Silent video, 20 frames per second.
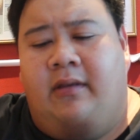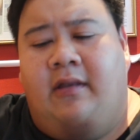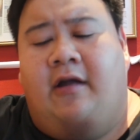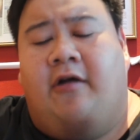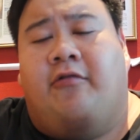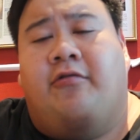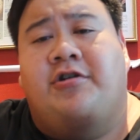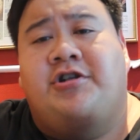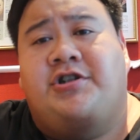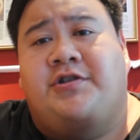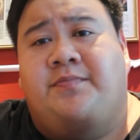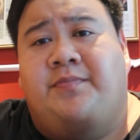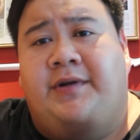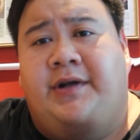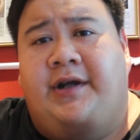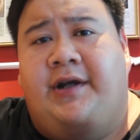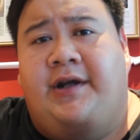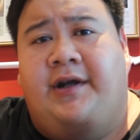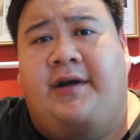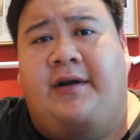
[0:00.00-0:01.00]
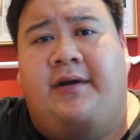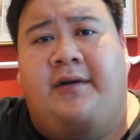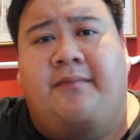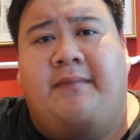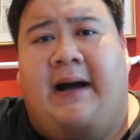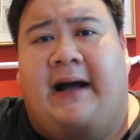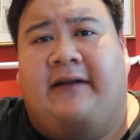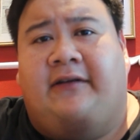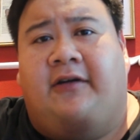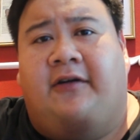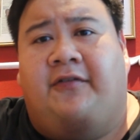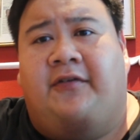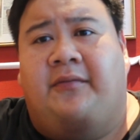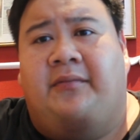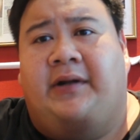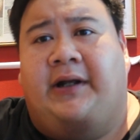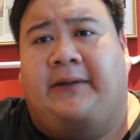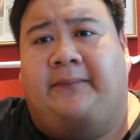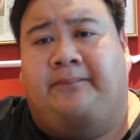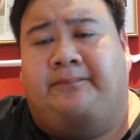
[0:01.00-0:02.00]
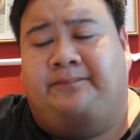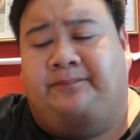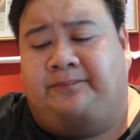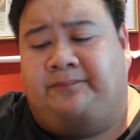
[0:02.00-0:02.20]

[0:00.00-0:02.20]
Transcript: The crispy batter from that